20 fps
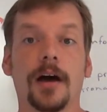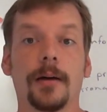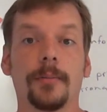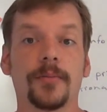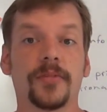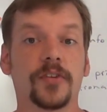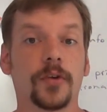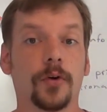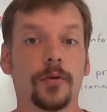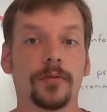
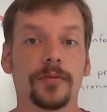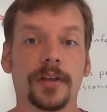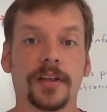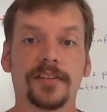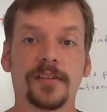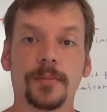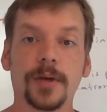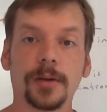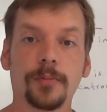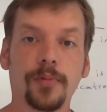So
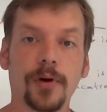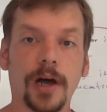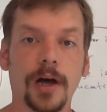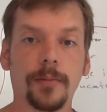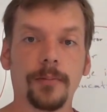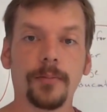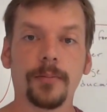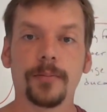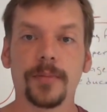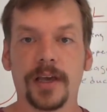that's a big
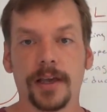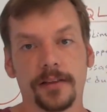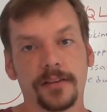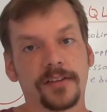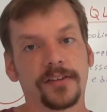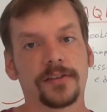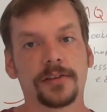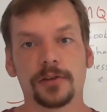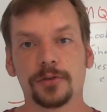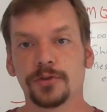problem, and
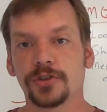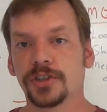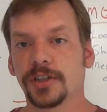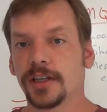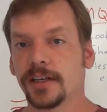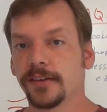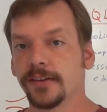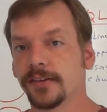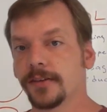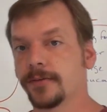the solution
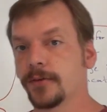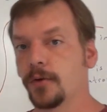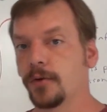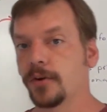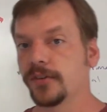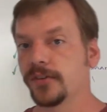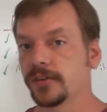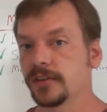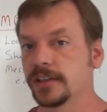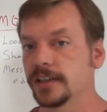is, of
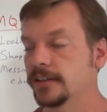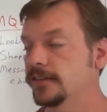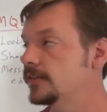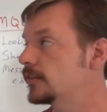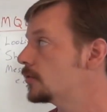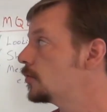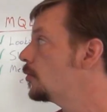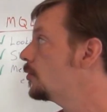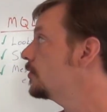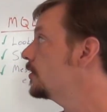course, lead
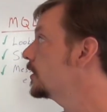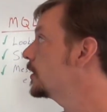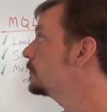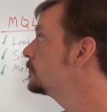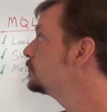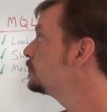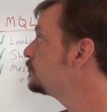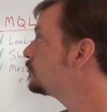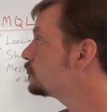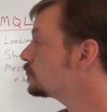scoring.
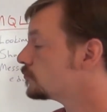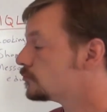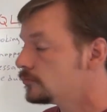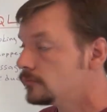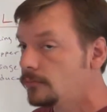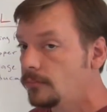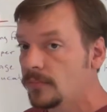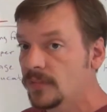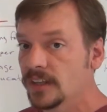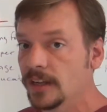
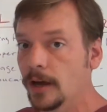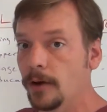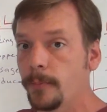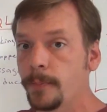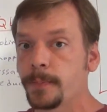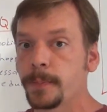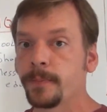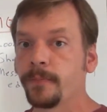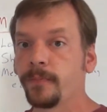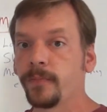Now,
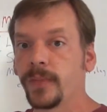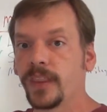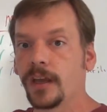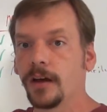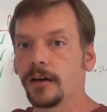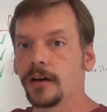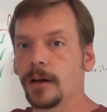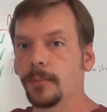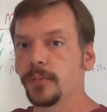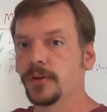
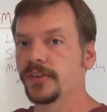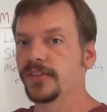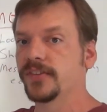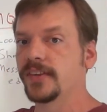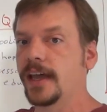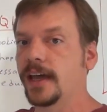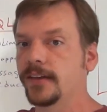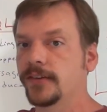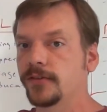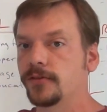a couple of
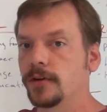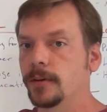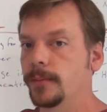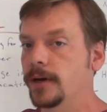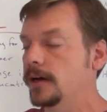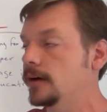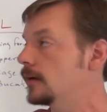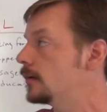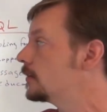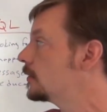stats from
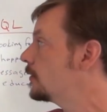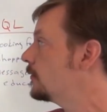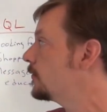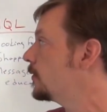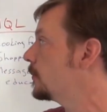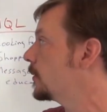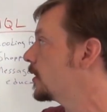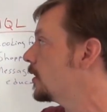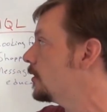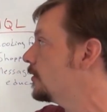
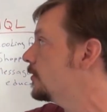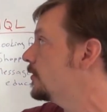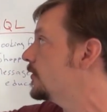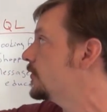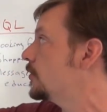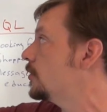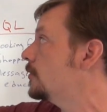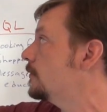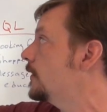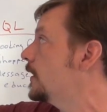a Gartner
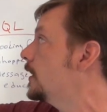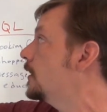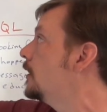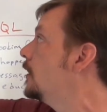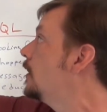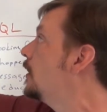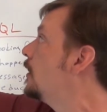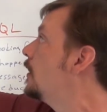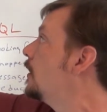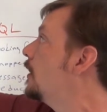survey:
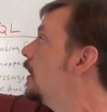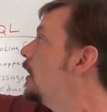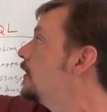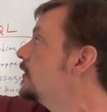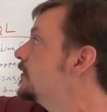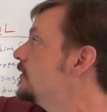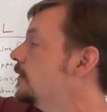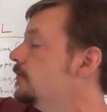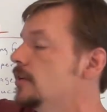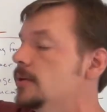
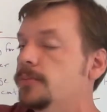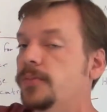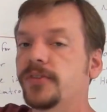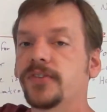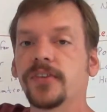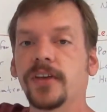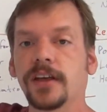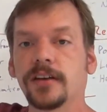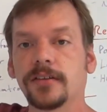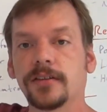
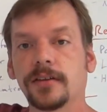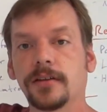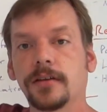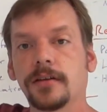70%